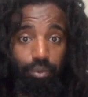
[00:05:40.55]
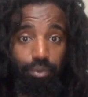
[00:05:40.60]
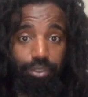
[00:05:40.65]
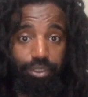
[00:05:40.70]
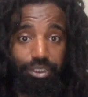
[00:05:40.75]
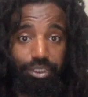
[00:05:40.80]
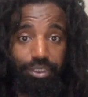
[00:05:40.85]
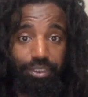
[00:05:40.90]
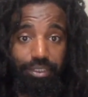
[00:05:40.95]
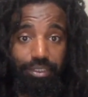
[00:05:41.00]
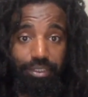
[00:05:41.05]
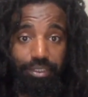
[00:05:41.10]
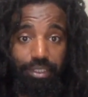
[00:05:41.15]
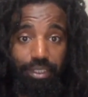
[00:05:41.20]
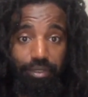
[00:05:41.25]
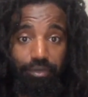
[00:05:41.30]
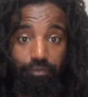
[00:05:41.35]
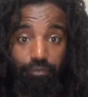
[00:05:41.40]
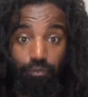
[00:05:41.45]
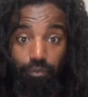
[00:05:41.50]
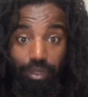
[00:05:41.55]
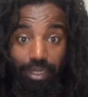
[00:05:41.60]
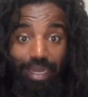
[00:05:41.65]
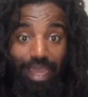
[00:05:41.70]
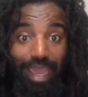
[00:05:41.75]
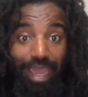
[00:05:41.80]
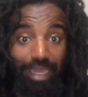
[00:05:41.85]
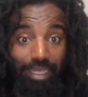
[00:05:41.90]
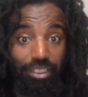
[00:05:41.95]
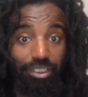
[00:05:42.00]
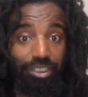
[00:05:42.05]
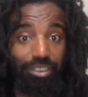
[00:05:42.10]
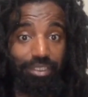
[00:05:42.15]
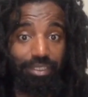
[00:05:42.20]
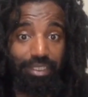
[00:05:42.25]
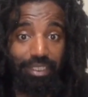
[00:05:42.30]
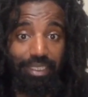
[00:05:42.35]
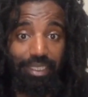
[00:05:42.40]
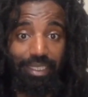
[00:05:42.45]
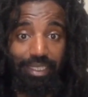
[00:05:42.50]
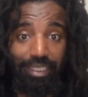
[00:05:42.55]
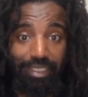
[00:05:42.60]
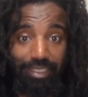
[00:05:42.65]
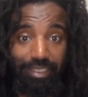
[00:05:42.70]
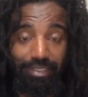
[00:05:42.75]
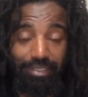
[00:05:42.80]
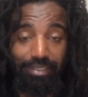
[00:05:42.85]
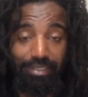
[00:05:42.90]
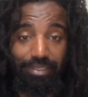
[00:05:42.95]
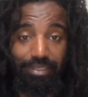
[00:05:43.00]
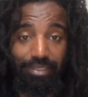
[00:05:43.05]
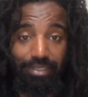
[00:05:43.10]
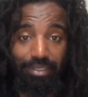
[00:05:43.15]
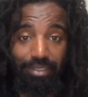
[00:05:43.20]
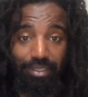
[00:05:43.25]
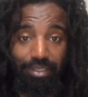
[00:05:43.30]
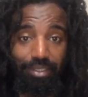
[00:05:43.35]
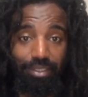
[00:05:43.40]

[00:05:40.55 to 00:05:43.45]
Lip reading: portion of what actually is.